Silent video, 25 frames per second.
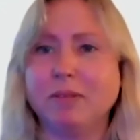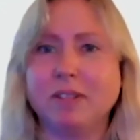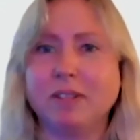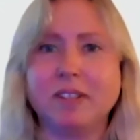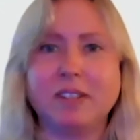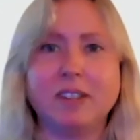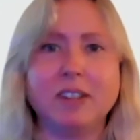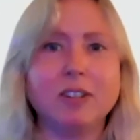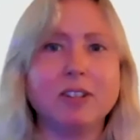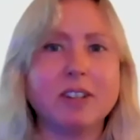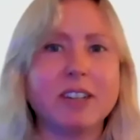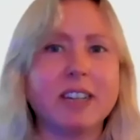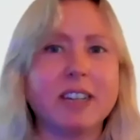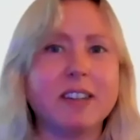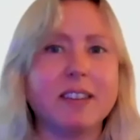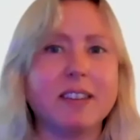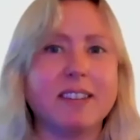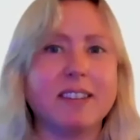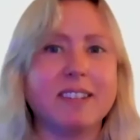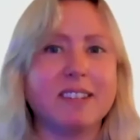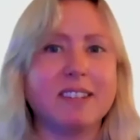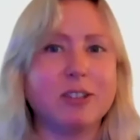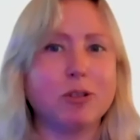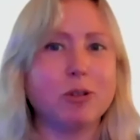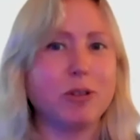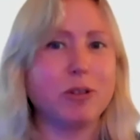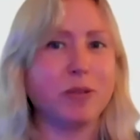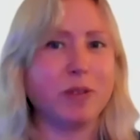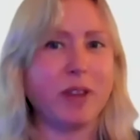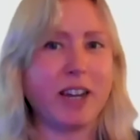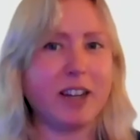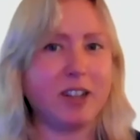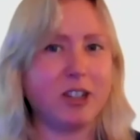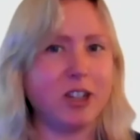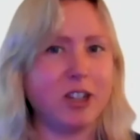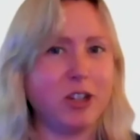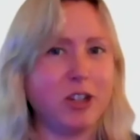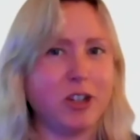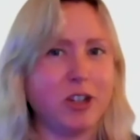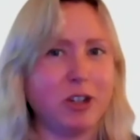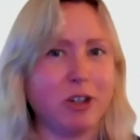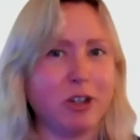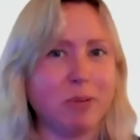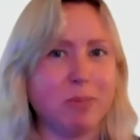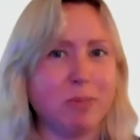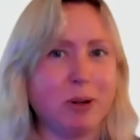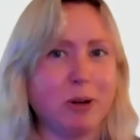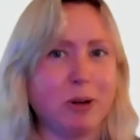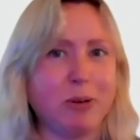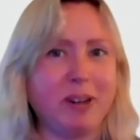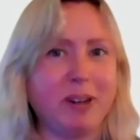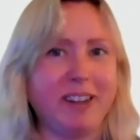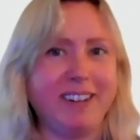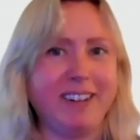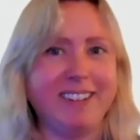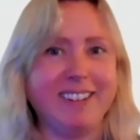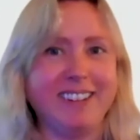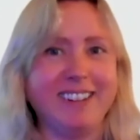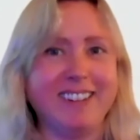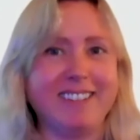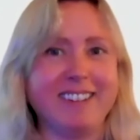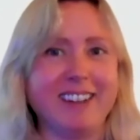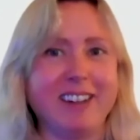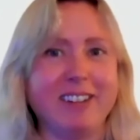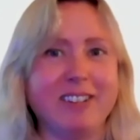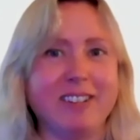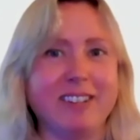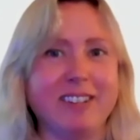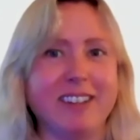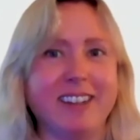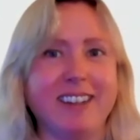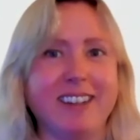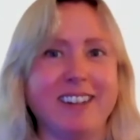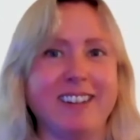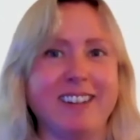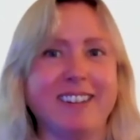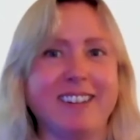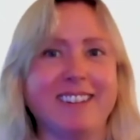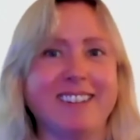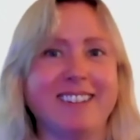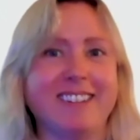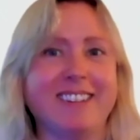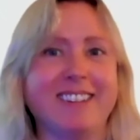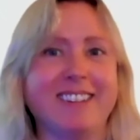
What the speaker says: Still get sort of that teaching component, it sounds like.